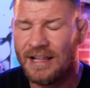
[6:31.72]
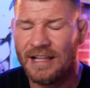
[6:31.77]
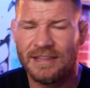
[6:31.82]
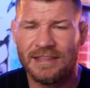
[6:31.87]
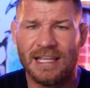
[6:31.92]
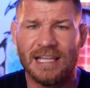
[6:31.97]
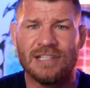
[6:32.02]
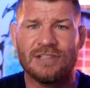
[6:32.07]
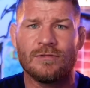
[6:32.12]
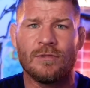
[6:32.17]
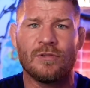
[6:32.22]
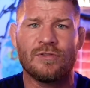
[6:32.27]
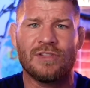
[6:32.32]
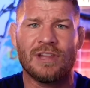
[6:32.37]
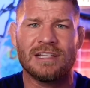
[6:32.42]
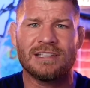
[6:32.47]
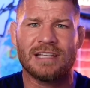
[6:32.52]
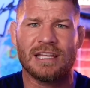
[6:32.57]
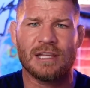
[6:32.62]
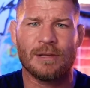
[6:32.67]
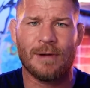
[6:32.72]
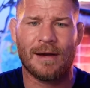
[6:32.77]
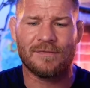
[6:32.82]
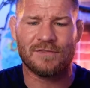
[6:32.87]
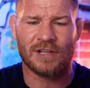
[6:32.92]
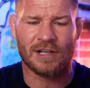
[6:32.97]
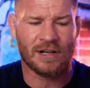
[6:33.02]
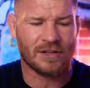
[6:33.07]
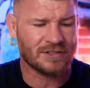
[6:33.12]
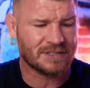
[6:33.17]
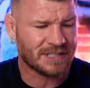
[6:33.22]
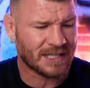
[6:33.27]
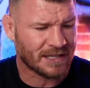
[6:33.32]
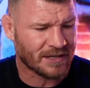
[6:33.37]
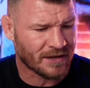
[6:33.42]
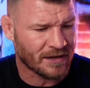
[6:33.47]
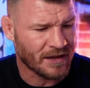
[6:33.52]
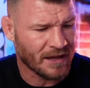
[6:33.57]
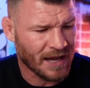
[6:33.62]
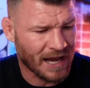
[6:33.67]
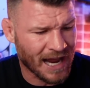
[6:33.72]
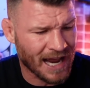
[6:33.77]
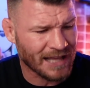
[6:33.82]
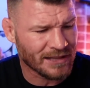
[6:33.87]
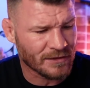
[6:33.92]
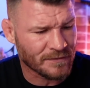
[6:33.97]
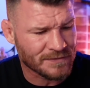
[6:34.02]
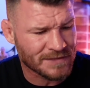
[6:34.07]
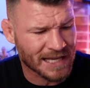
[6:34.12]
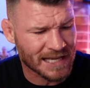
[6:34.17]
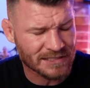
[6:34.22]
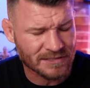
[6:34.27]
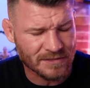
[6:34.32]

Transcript: these are all things that you have to consider. I love Tyson